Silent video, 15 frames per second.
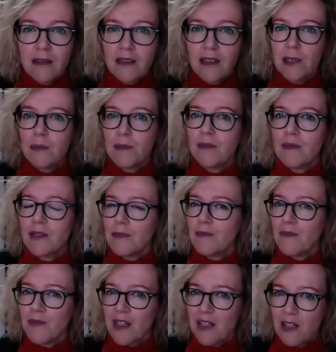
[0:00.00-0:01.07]

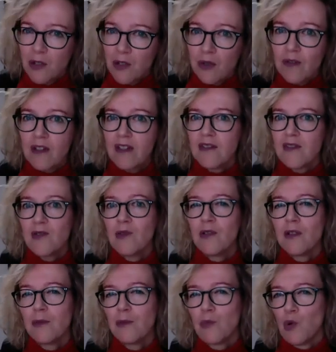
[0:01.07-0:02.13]
I'm curious to hear
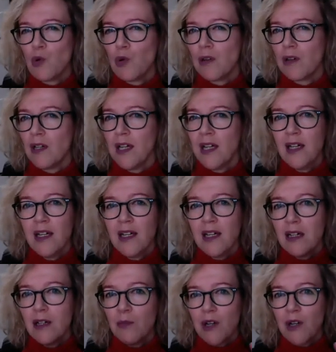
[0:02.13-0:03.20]
more
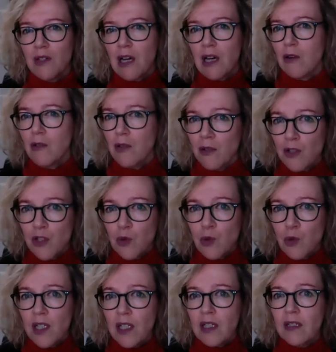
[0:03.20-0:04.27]
about how you're
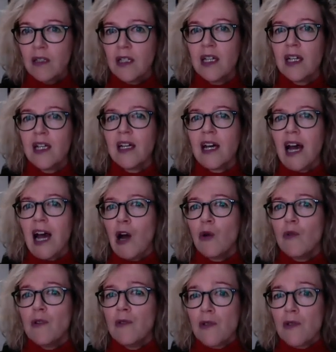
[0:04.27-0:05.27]
doing, how you're